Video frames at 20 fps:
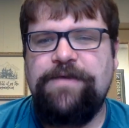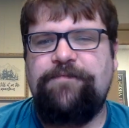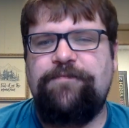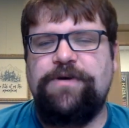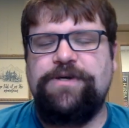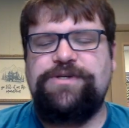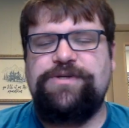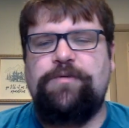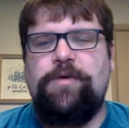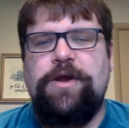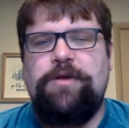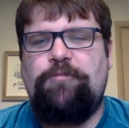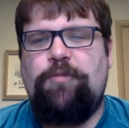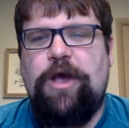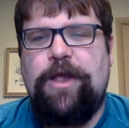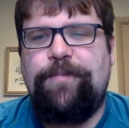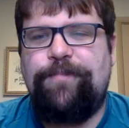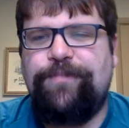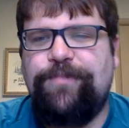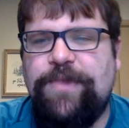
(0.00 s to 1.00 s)
Verse
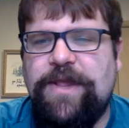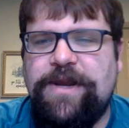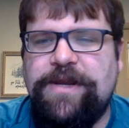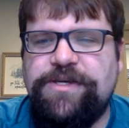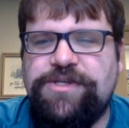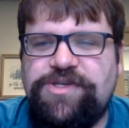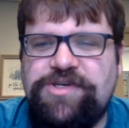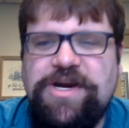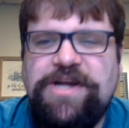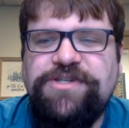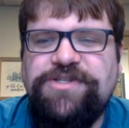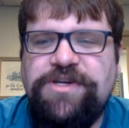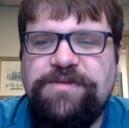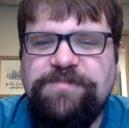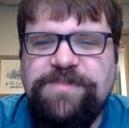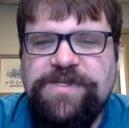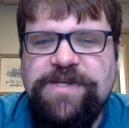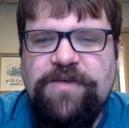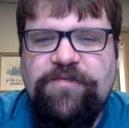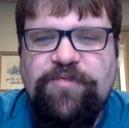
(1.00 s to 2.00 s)
21 Then he stretched
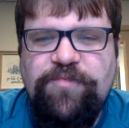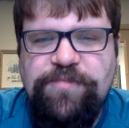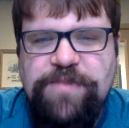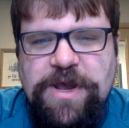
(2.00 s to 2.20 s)
himself